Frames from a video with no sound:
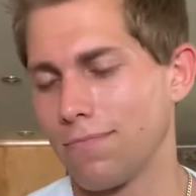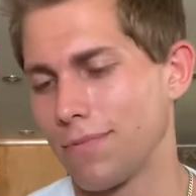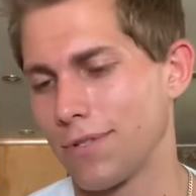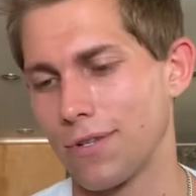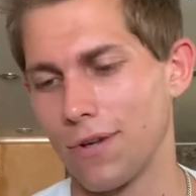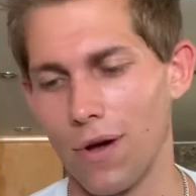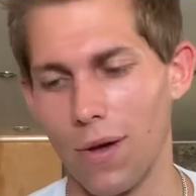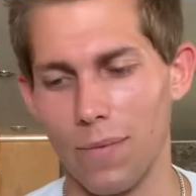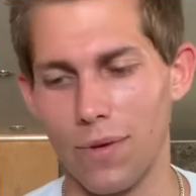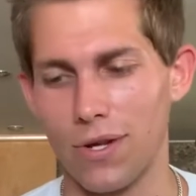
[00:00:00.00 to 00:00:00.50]

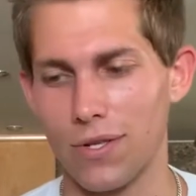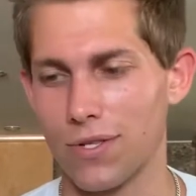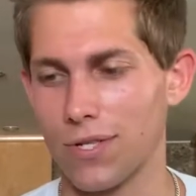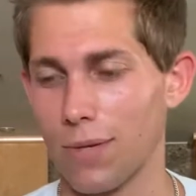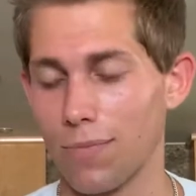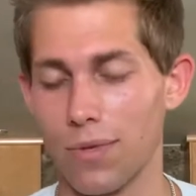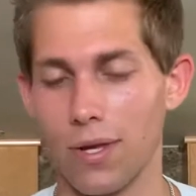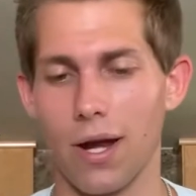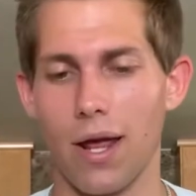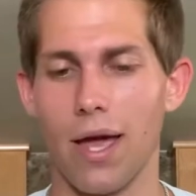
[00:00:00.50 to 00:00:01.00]
So, I mean, it's
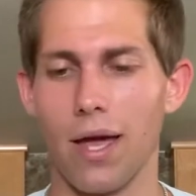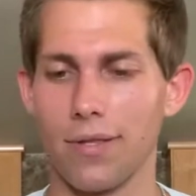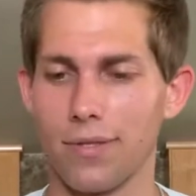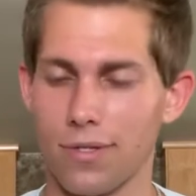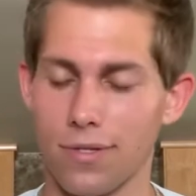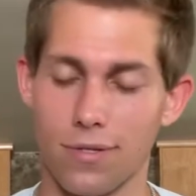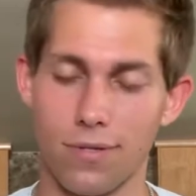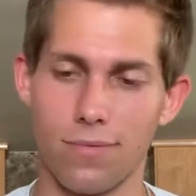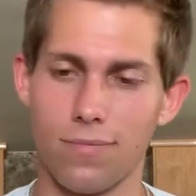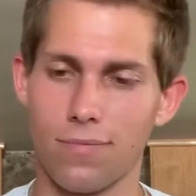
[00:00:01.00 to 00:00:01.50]
something I had
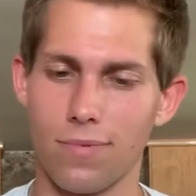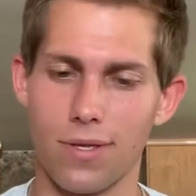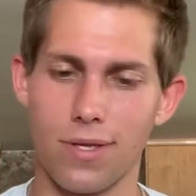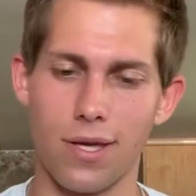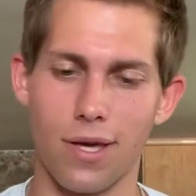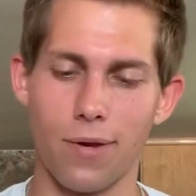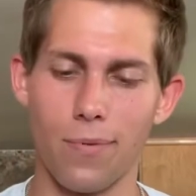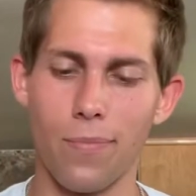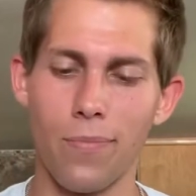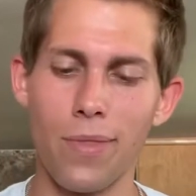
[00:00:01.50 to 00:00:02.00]
to
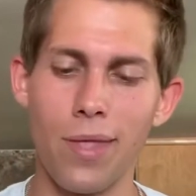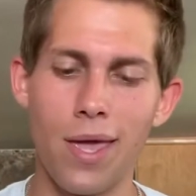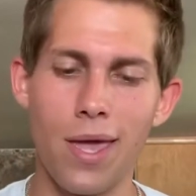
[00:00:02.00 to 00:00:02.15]
get.